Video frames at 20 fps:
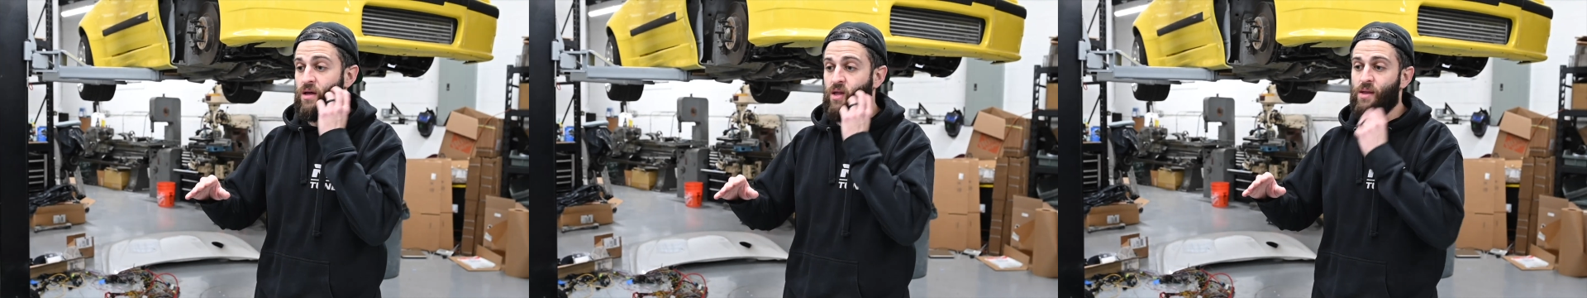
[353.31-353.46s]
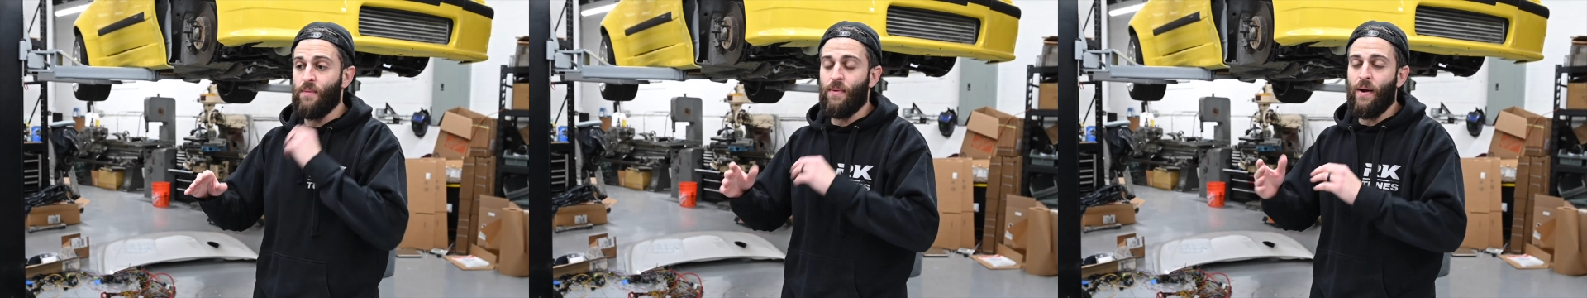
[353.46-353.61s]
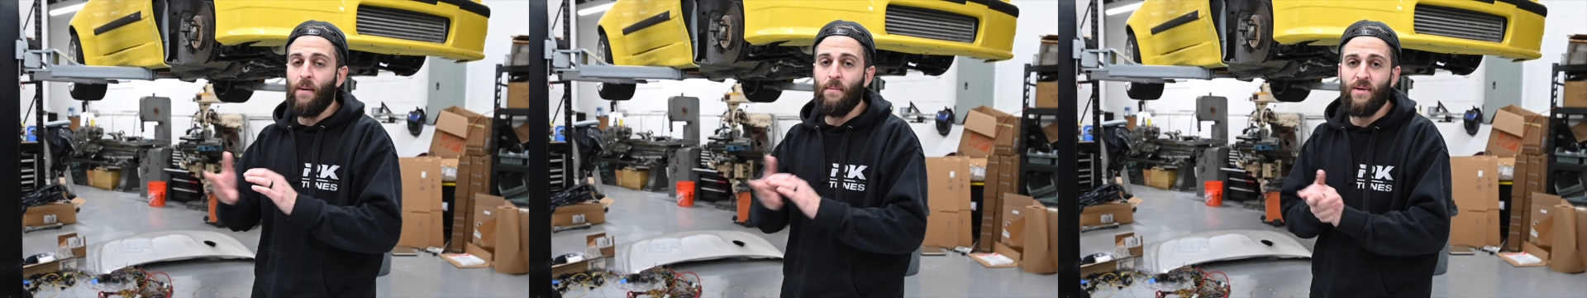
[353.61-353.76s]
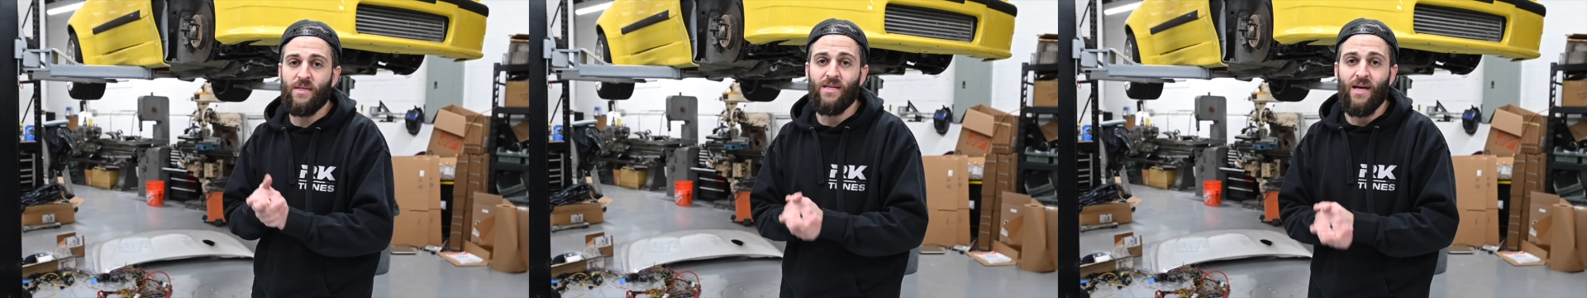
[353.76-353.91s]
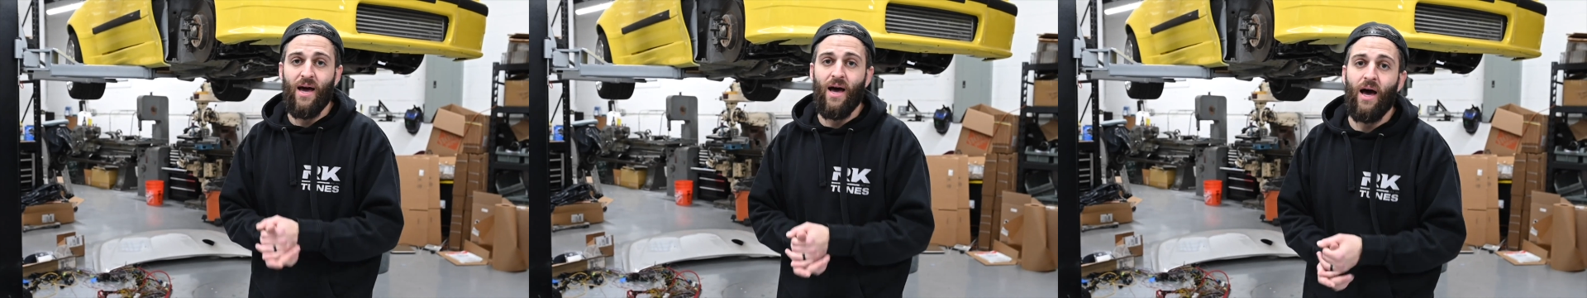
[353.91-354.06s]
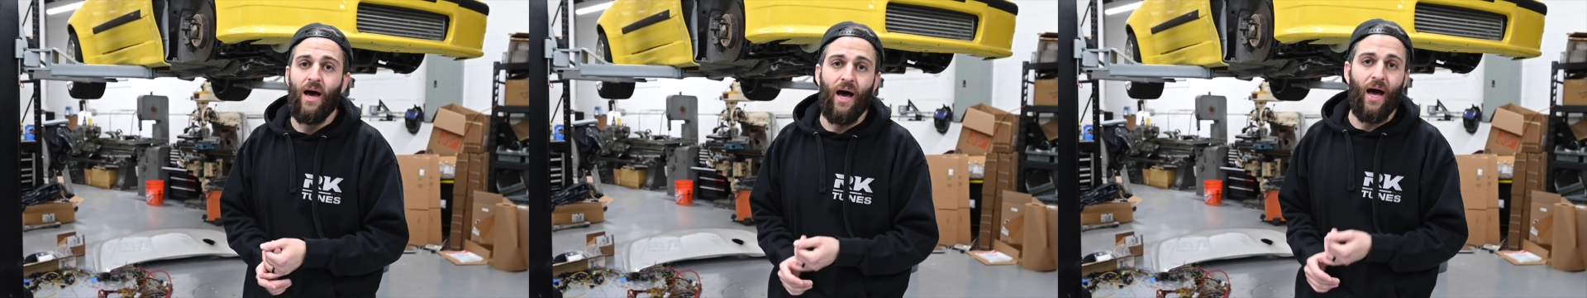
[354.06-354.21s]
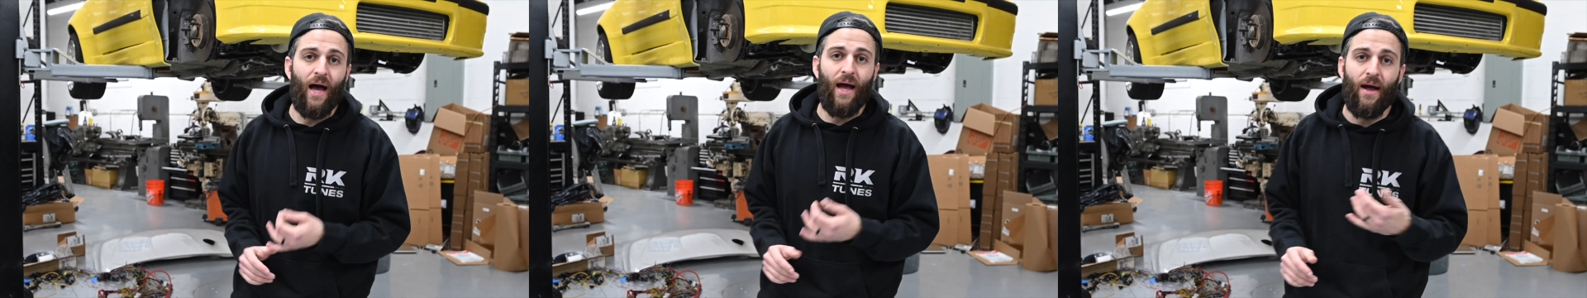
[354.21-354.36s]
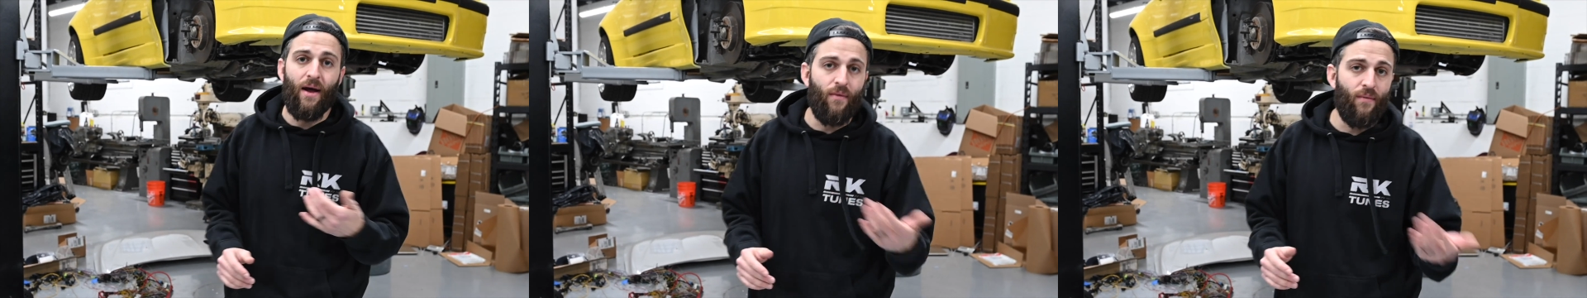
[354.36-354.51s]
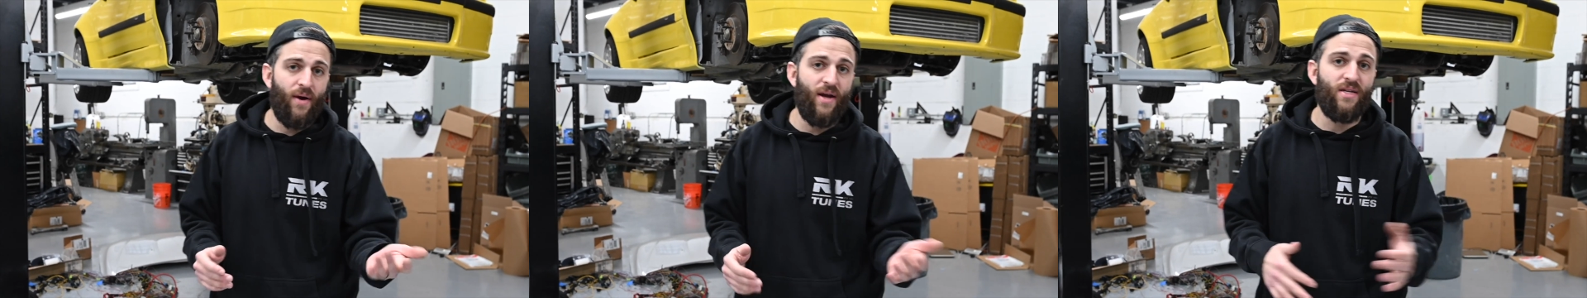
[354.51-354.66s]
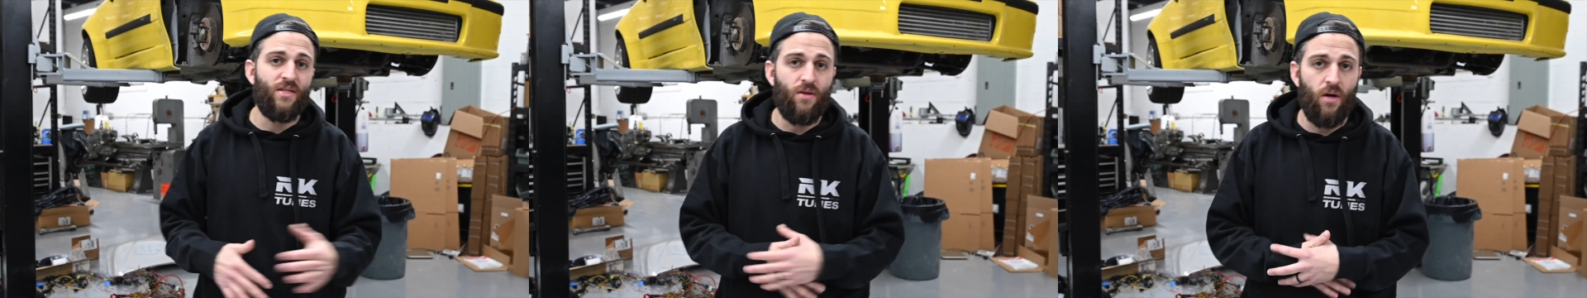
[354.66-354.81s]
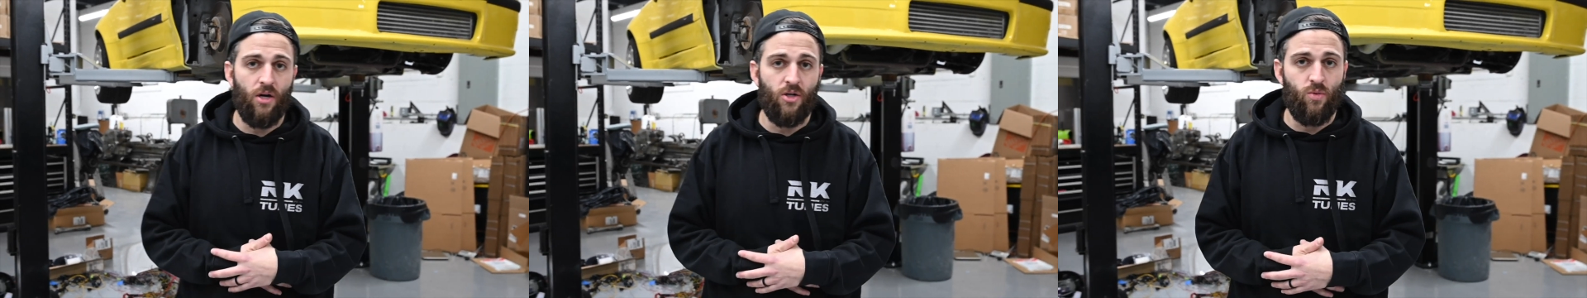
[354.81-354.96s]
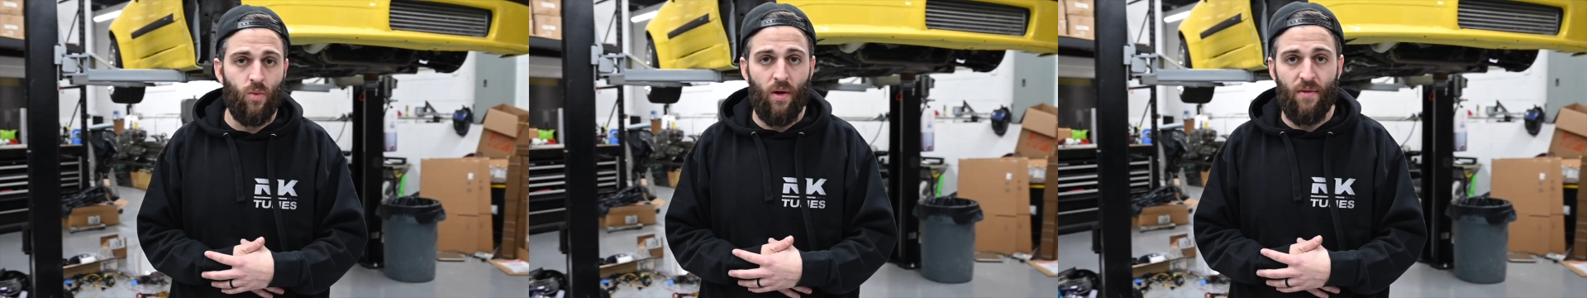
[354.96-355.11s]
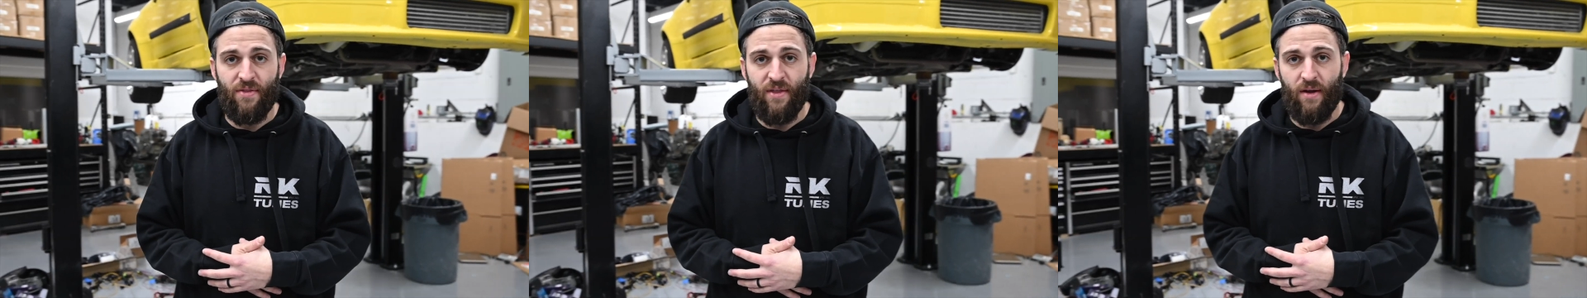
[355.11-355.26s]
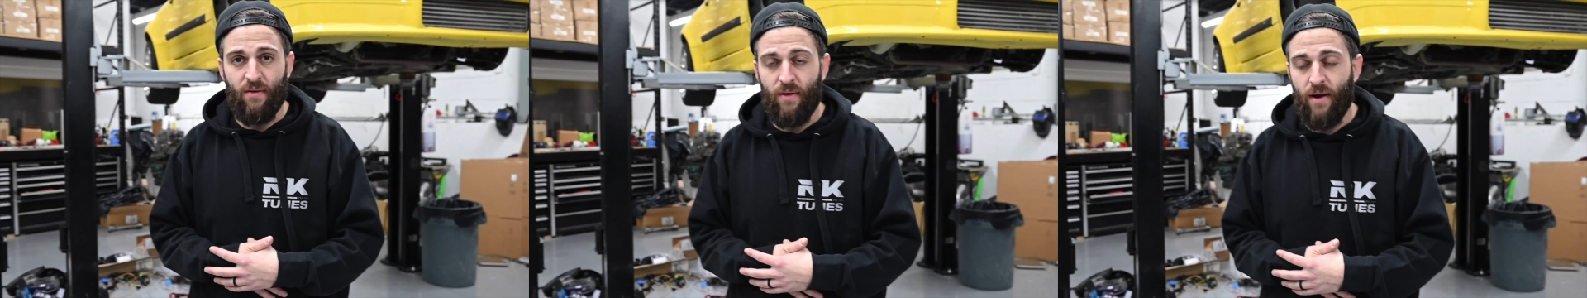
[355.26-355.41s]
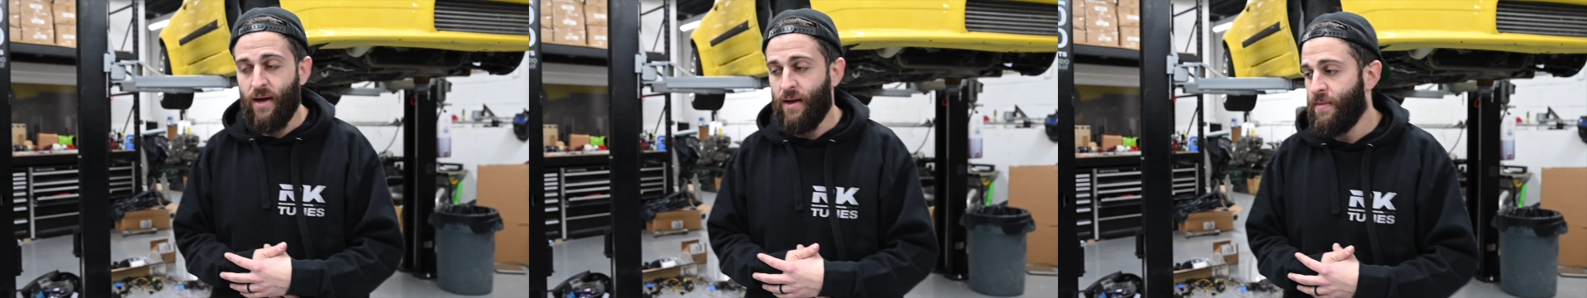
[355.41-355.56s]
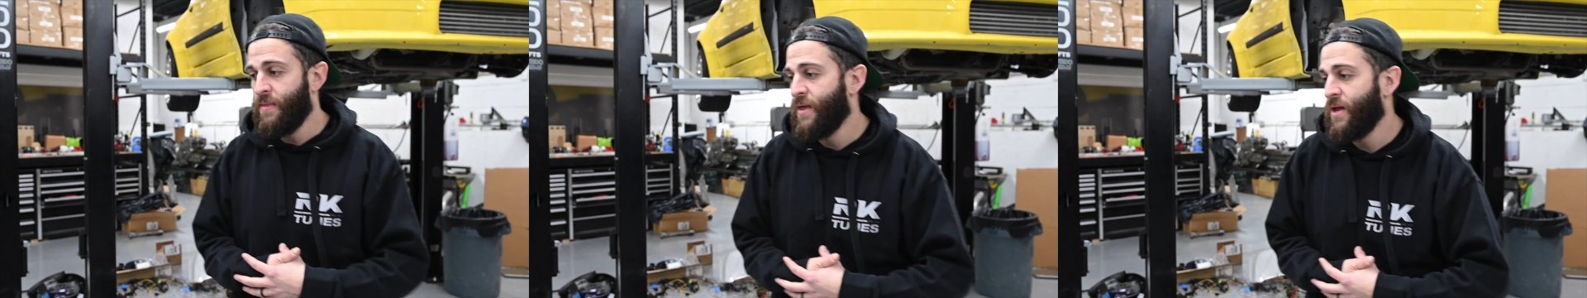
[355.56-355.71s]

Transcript: The problem is, a race car is one thing, right?